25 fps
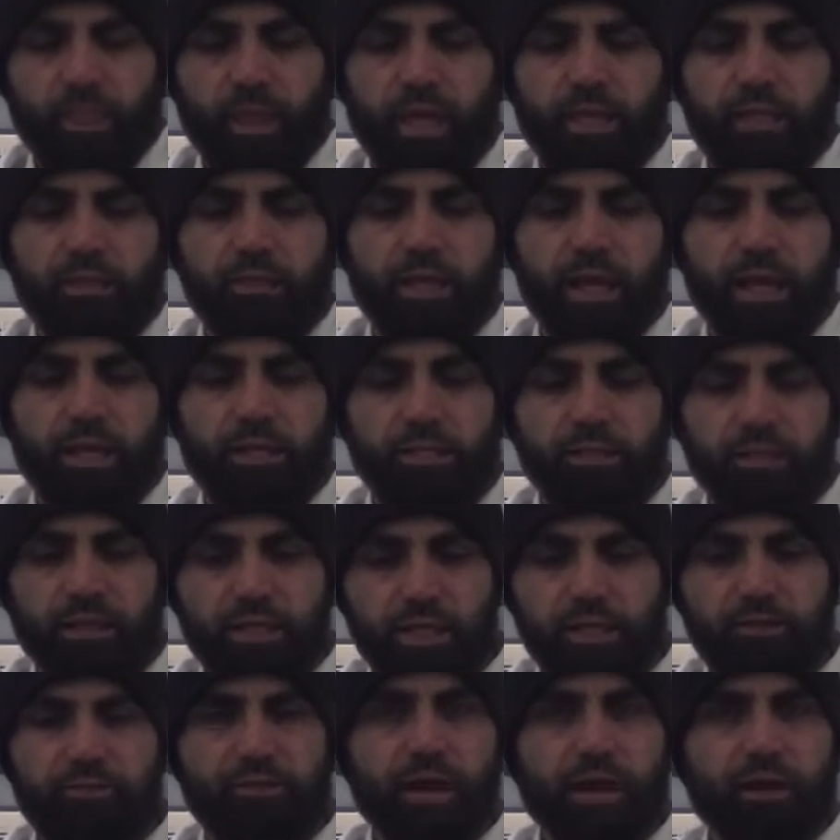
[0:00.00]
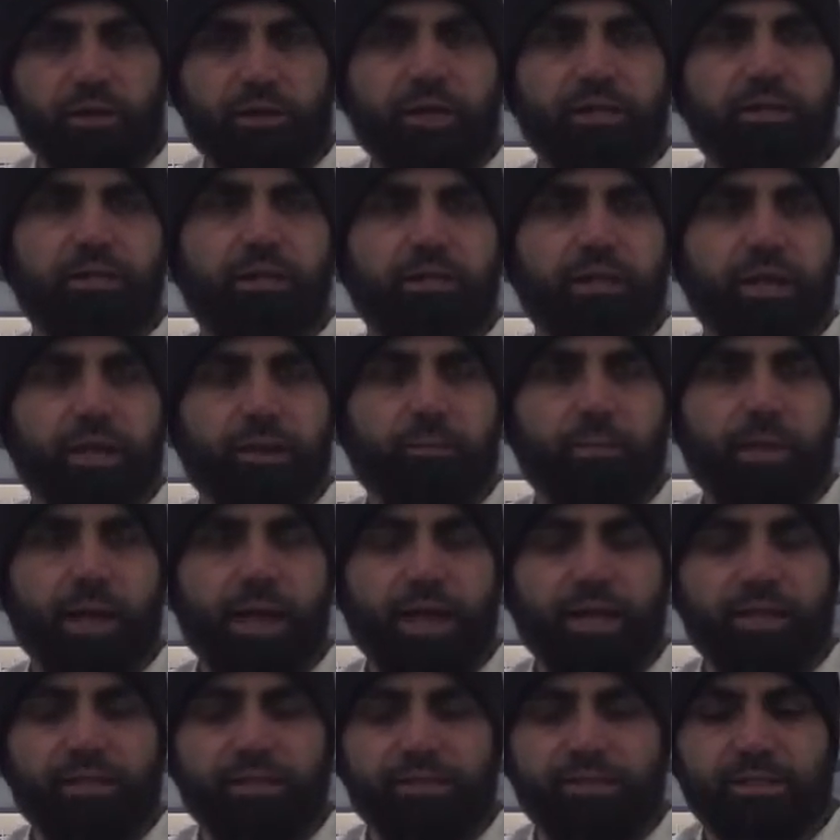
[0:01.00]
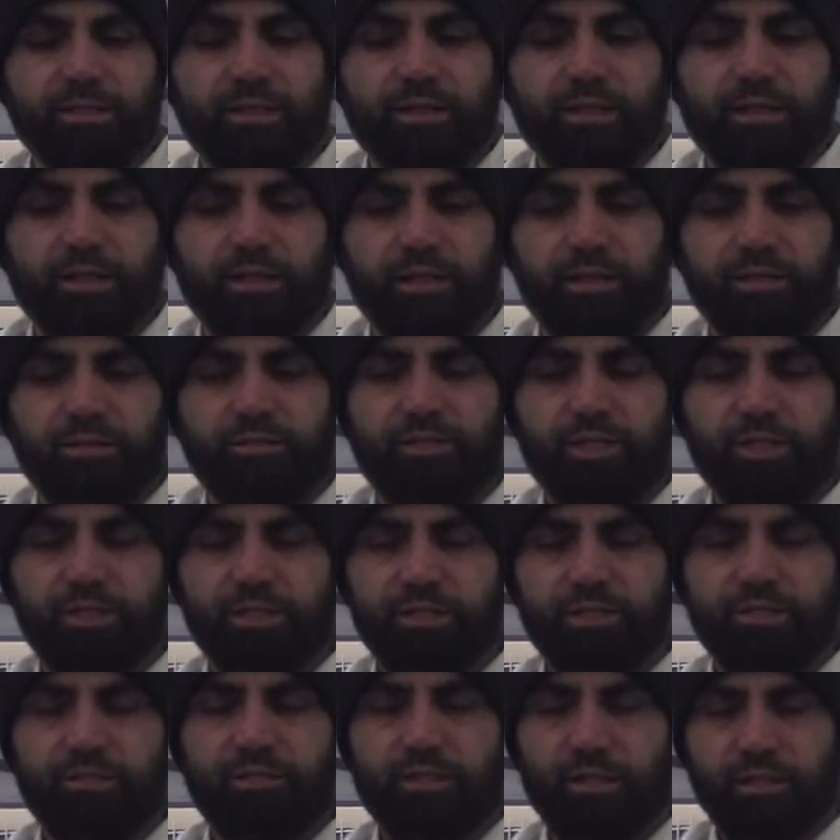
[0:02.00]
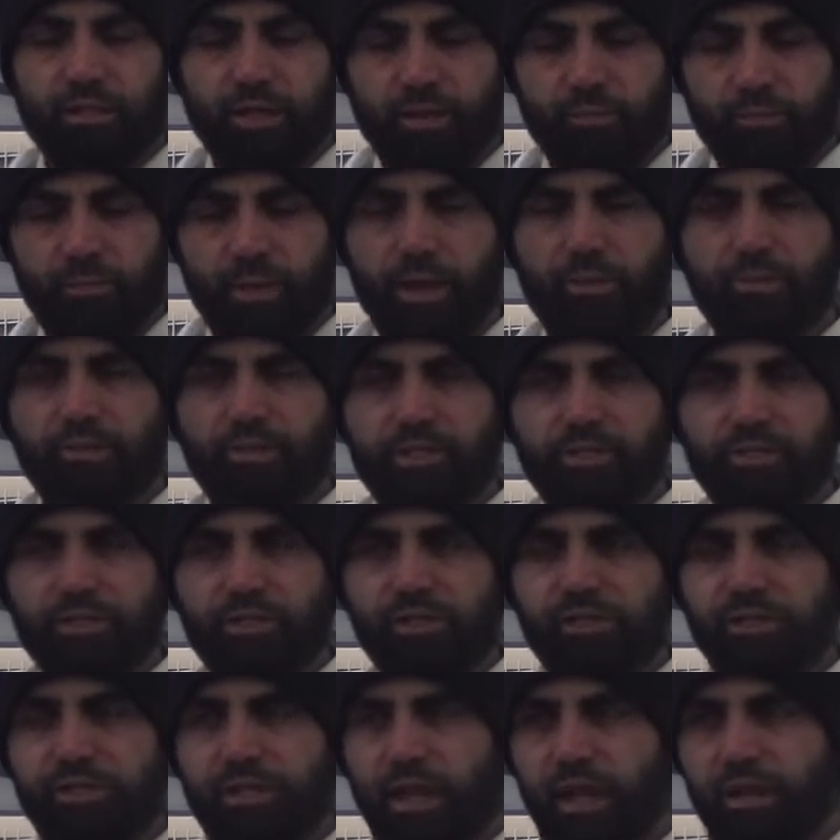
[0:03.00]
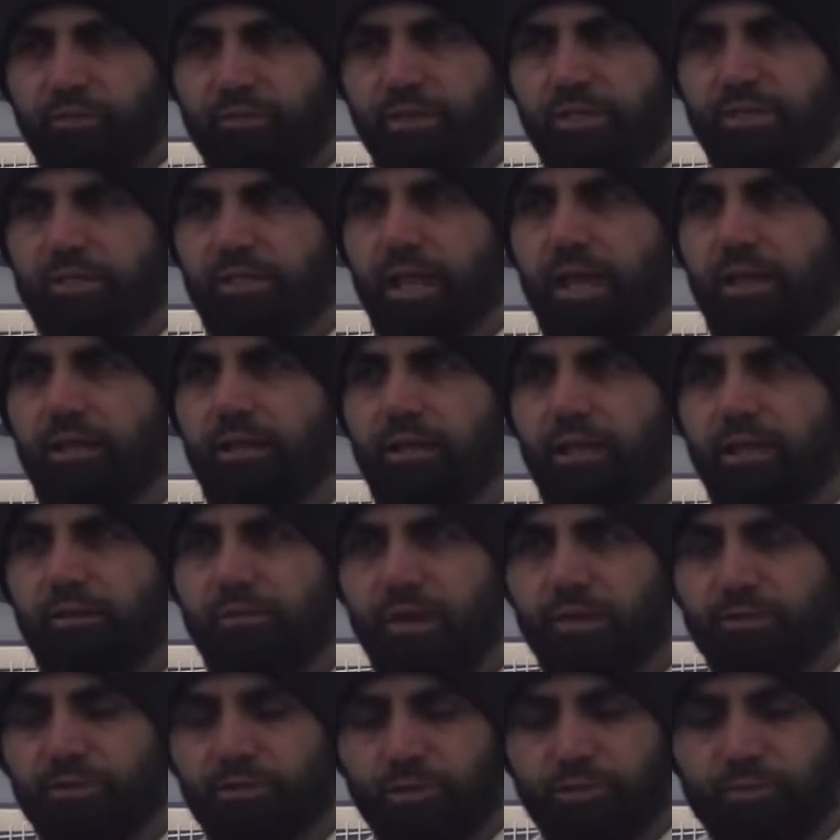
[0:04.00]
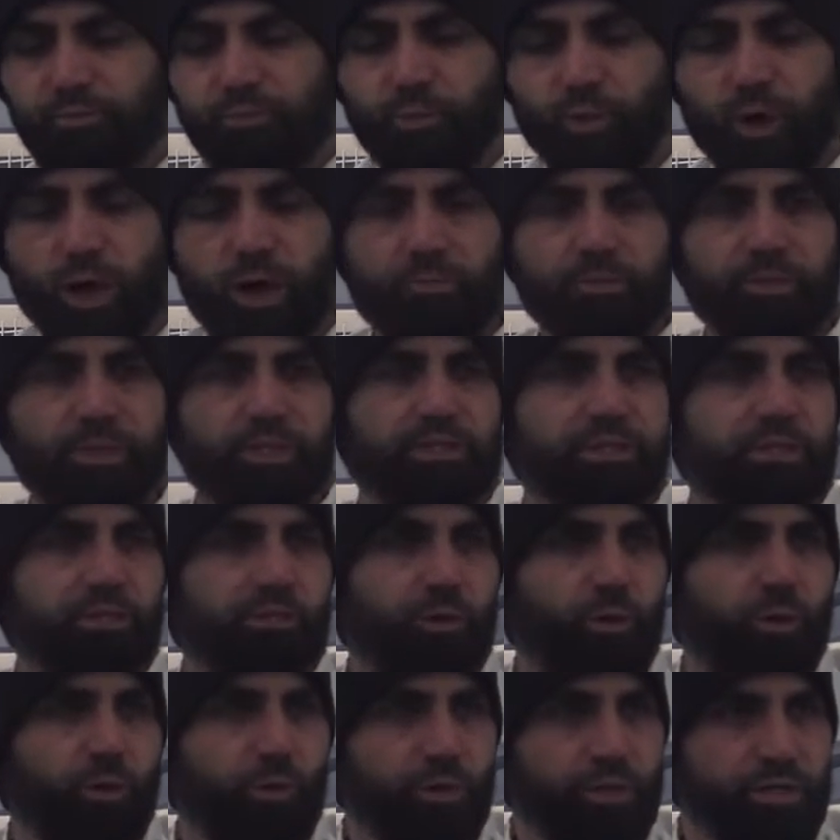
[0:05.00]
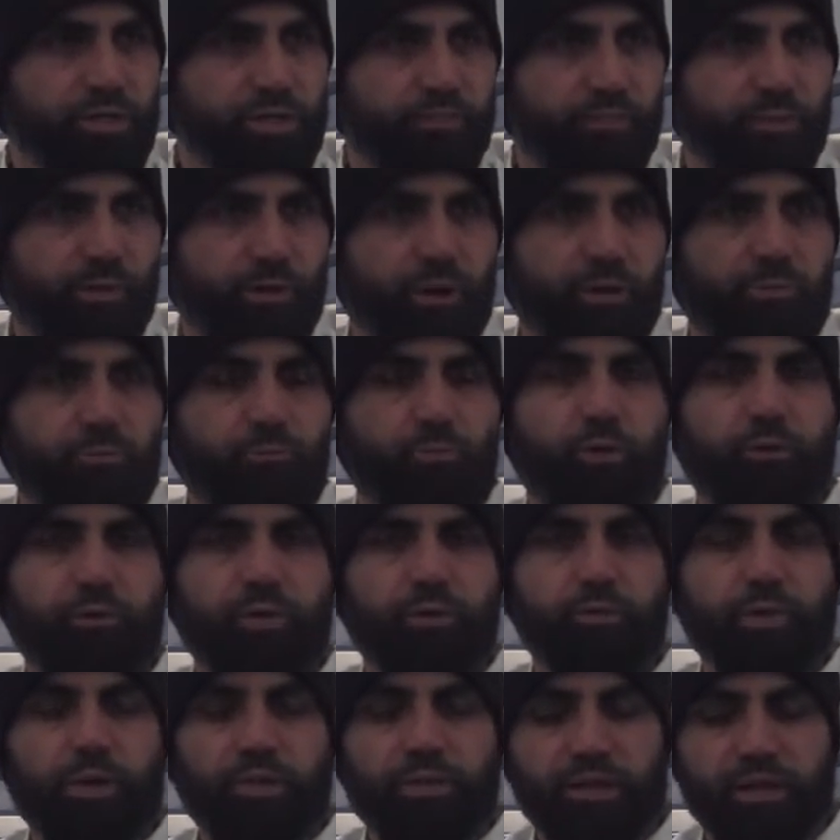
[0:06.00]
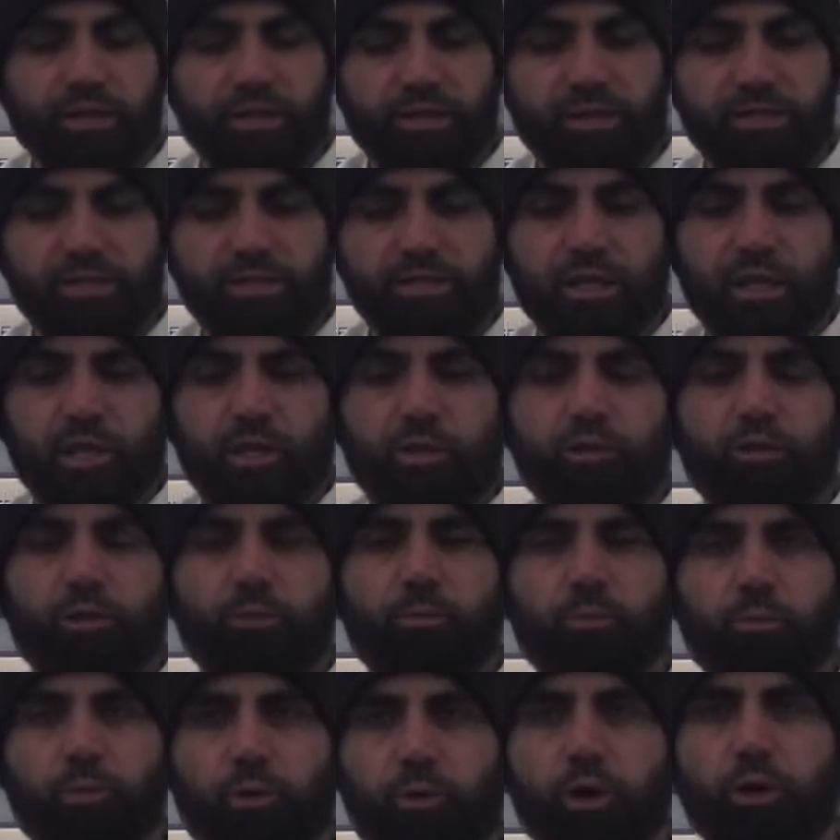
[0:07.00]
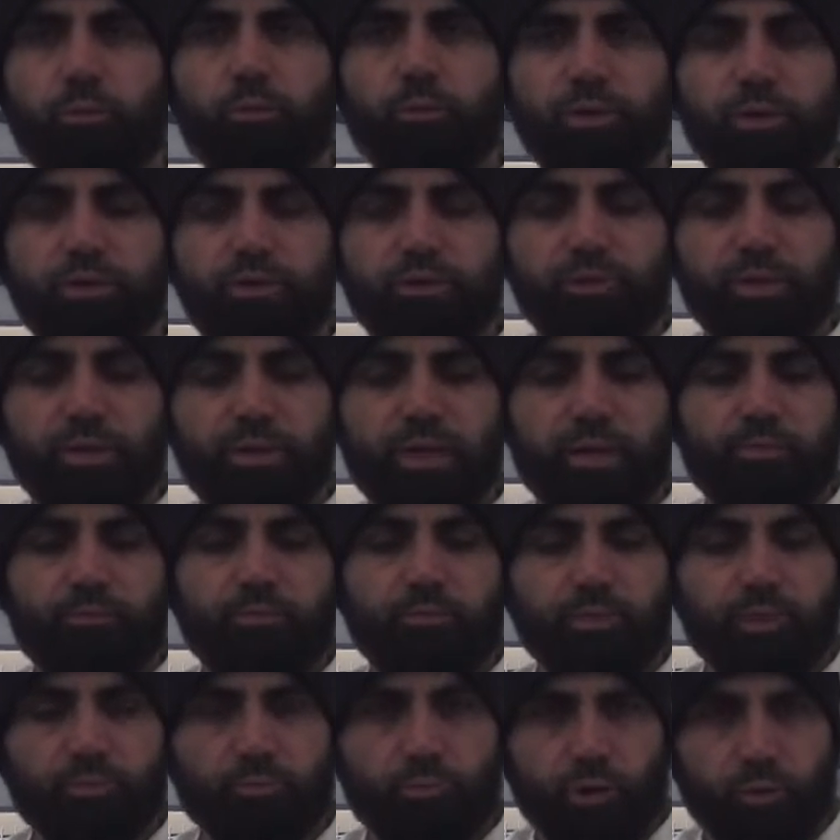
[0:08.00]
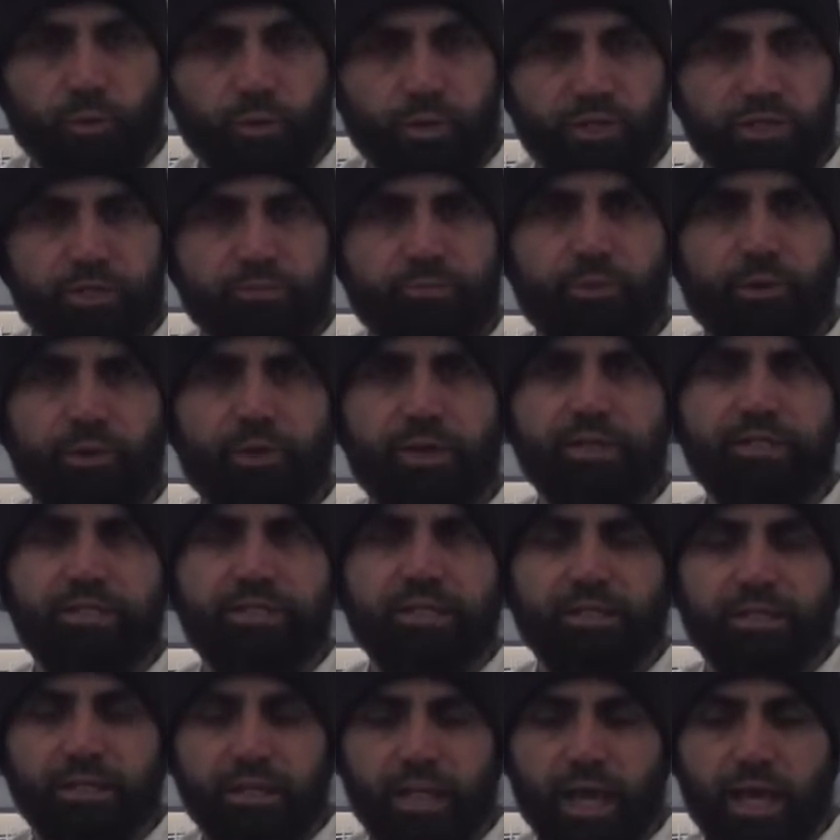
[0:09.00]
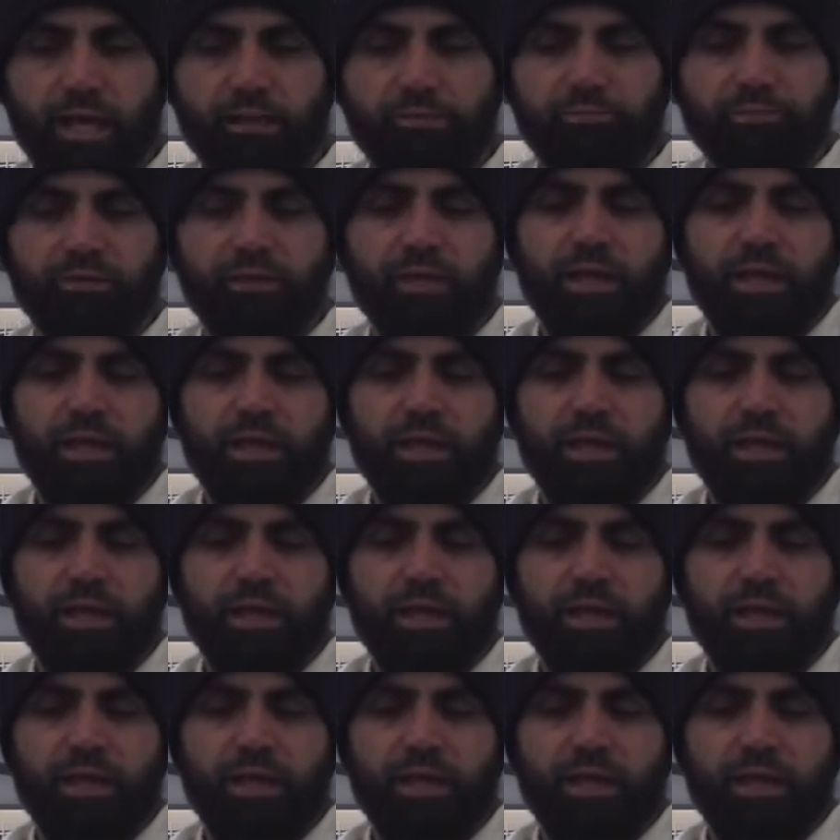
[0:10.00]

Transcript: and, and live out the commands that Jesus, the commandments that Jesus gave us, and live out those promptings of the Holy Spirit moving within us, the more we're doing that, the more we're experiencing life.